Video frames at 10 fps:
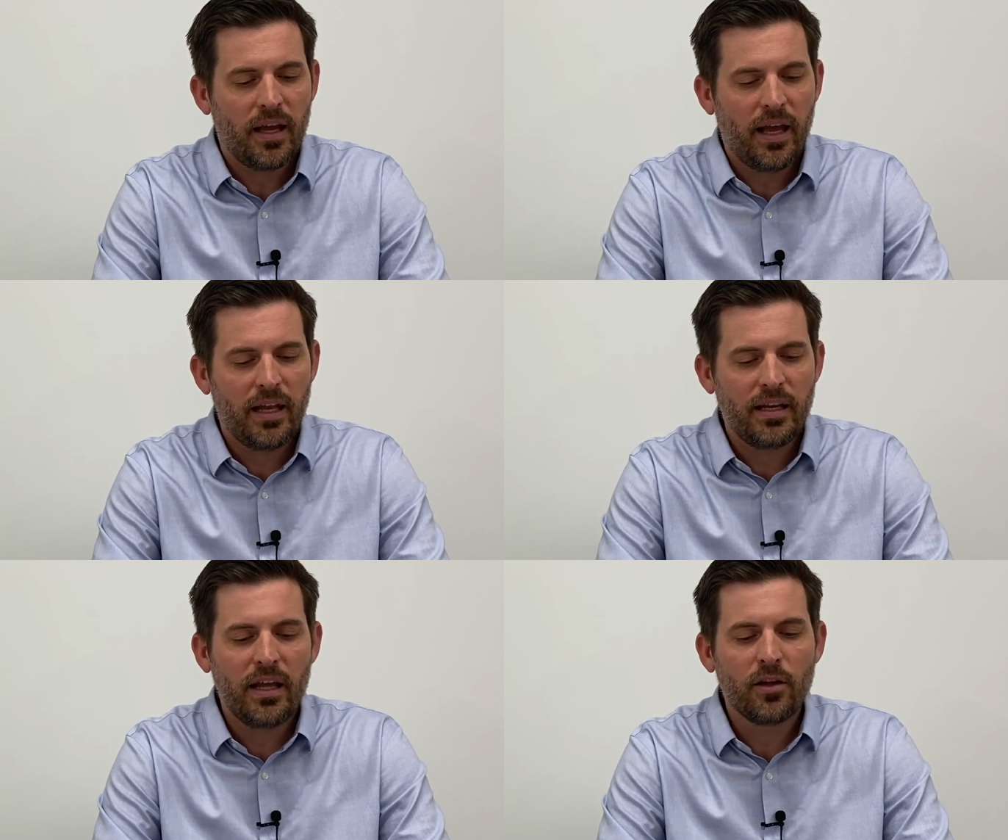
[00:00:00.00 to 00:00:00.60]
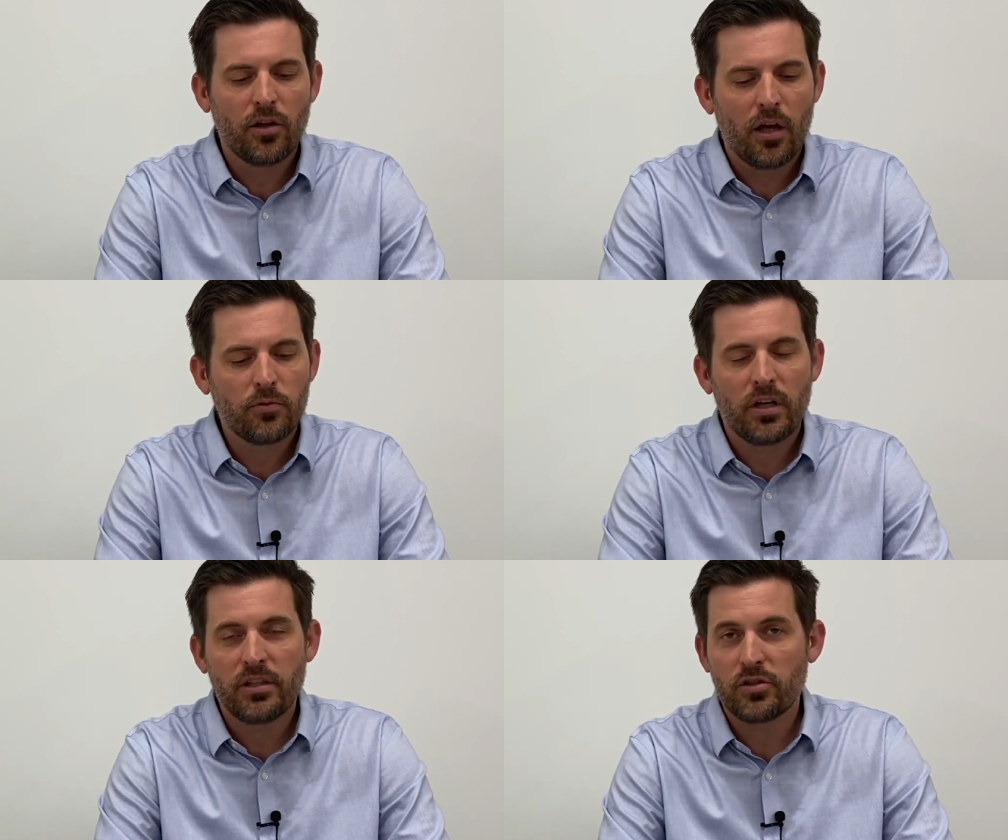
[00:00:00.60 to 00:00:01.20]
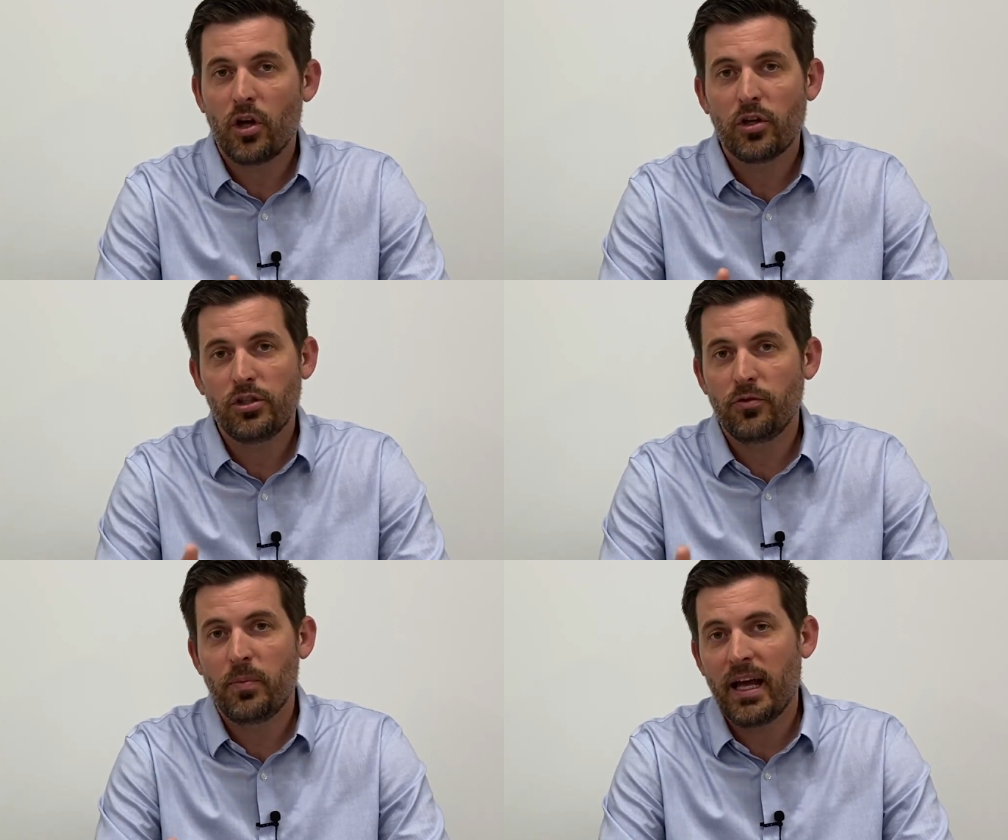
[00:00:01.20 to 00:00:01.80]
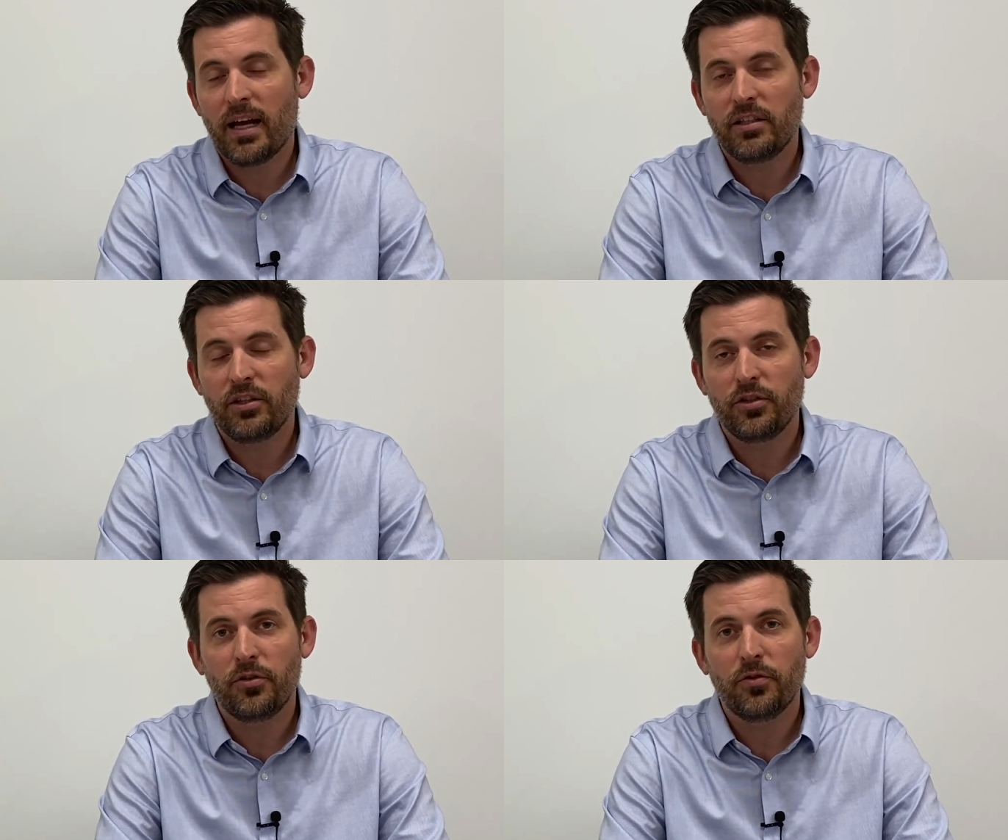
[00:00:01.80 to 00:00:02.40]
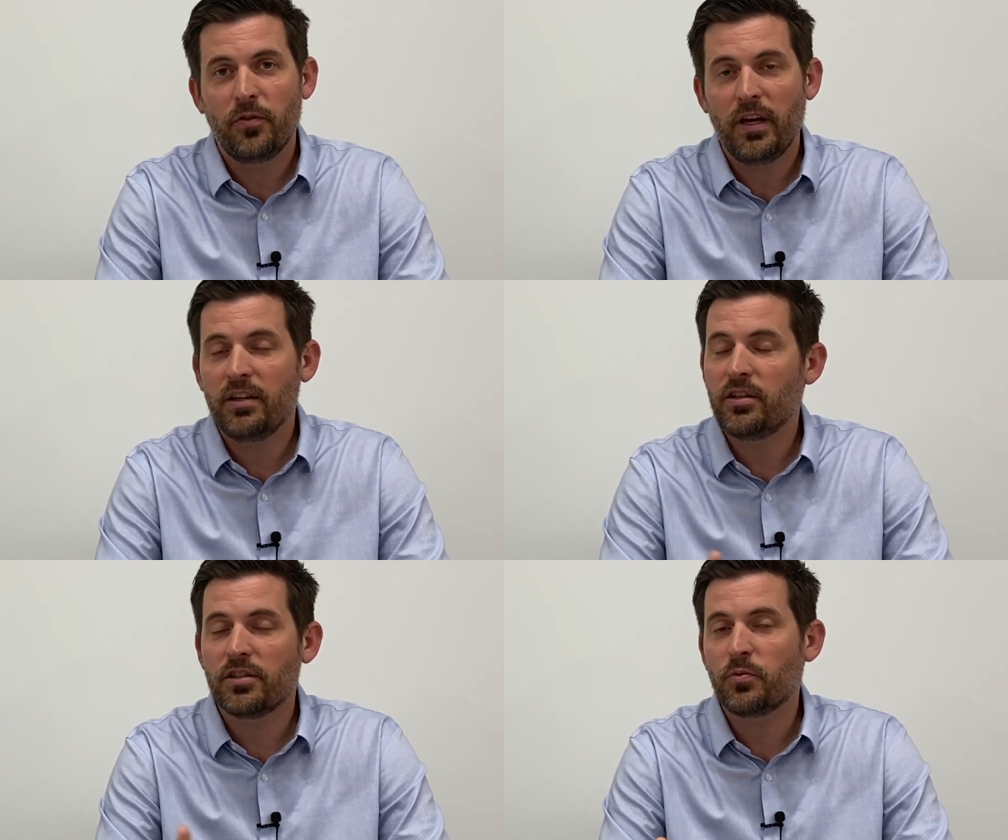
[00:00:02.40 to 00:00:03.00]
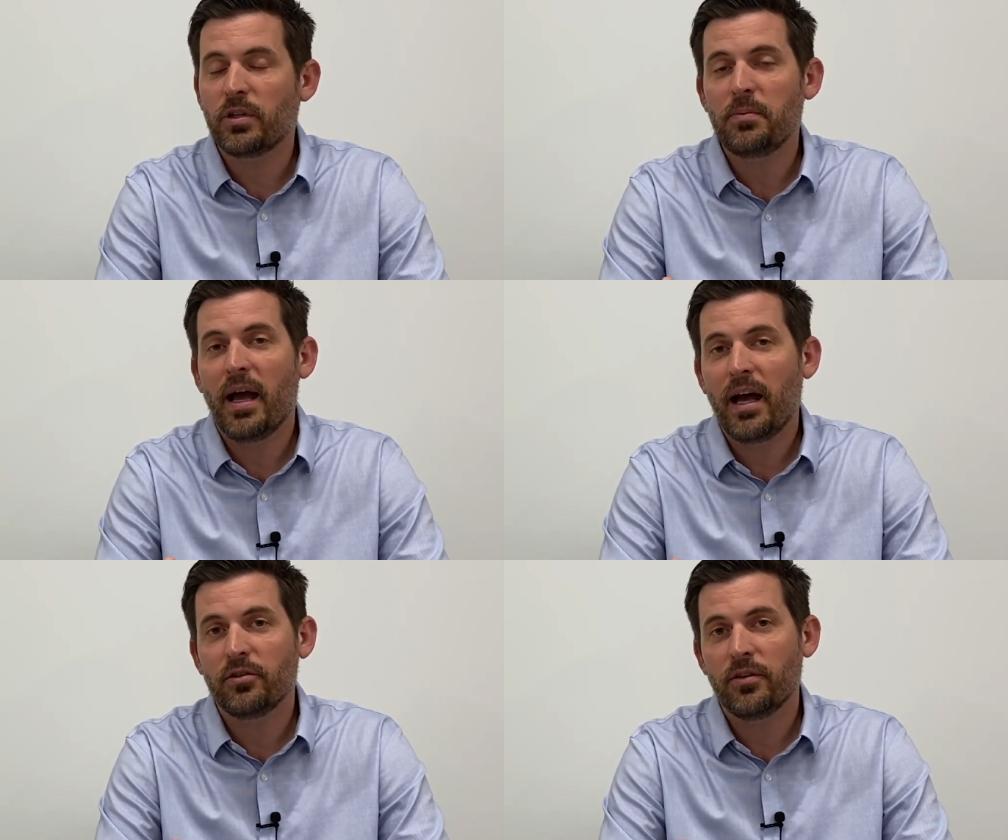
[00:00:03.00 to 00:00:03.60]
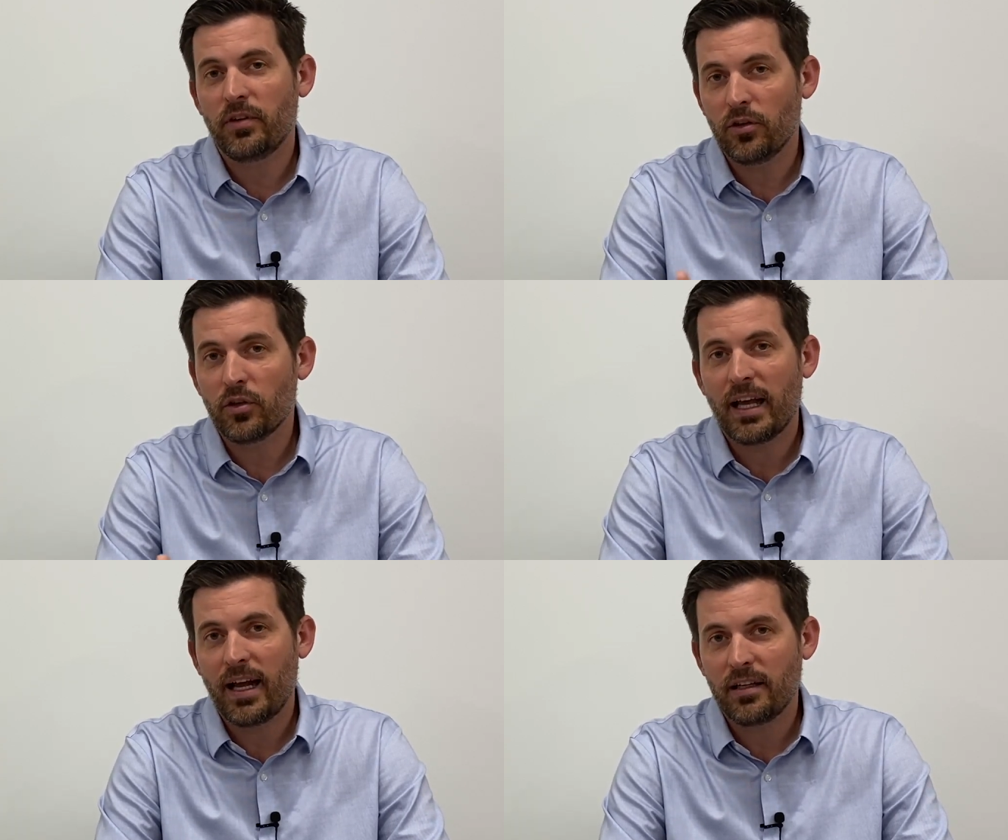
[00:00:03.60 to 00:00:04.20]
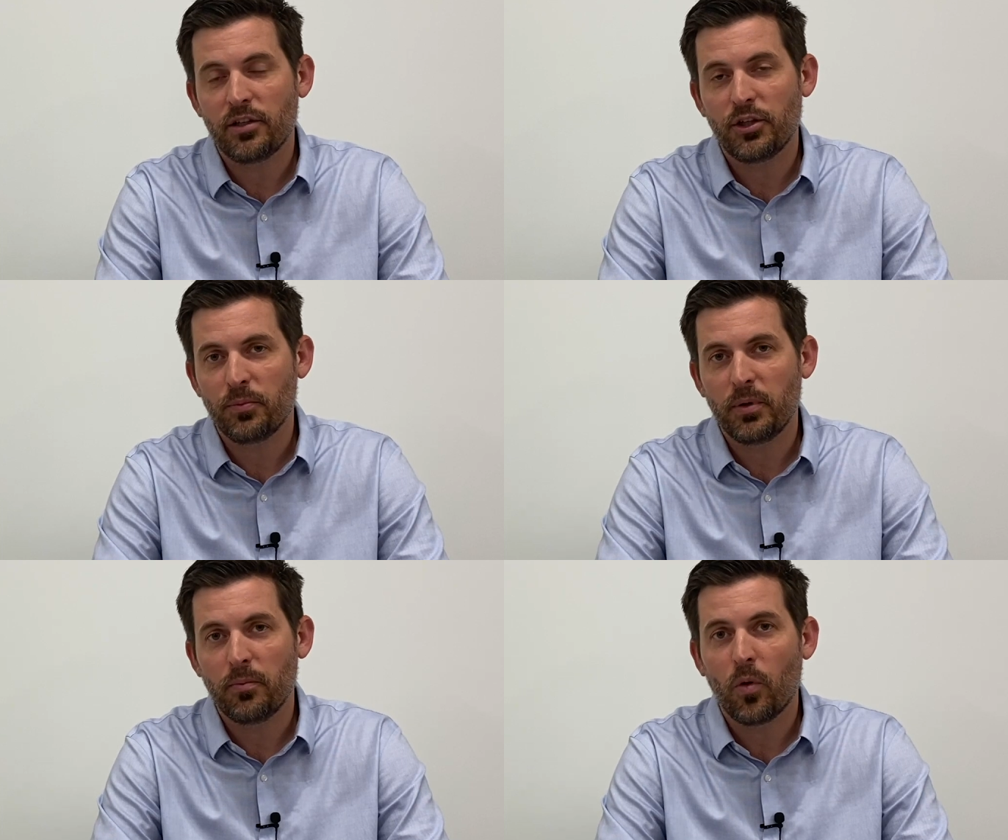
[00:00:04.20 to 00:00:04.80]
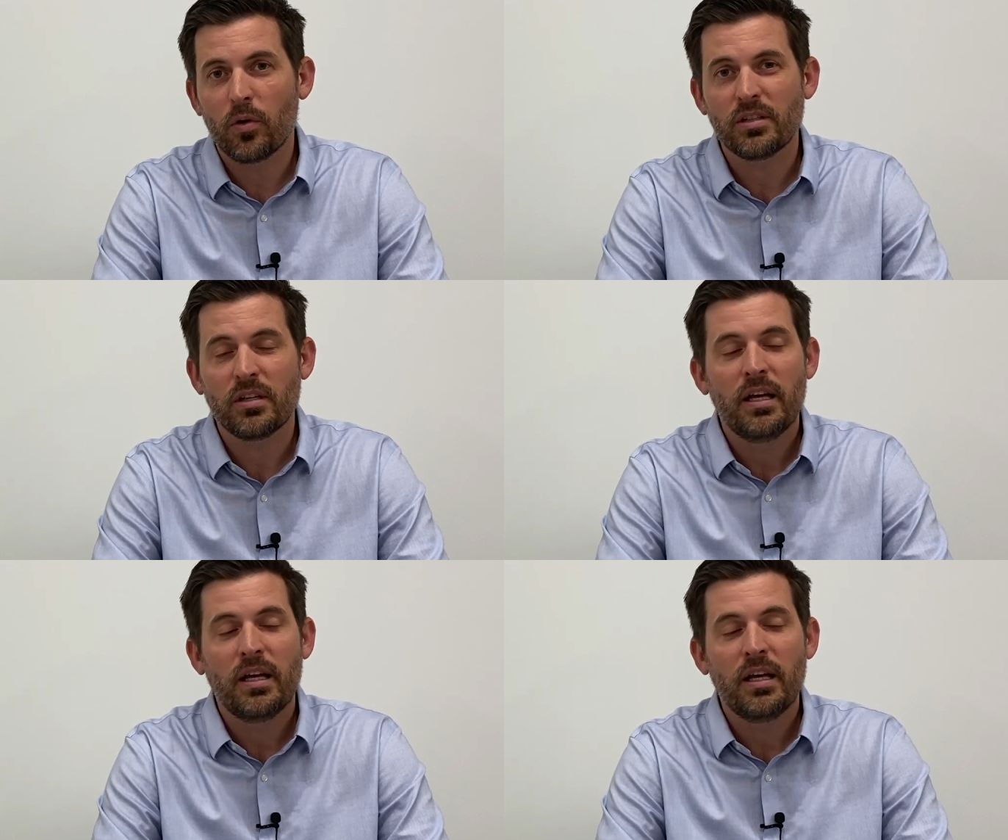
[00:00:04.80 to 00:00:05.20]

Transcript: And in the long run, as long as you've been acting in good faith, it doesn't really matter if they look at it a little bit more.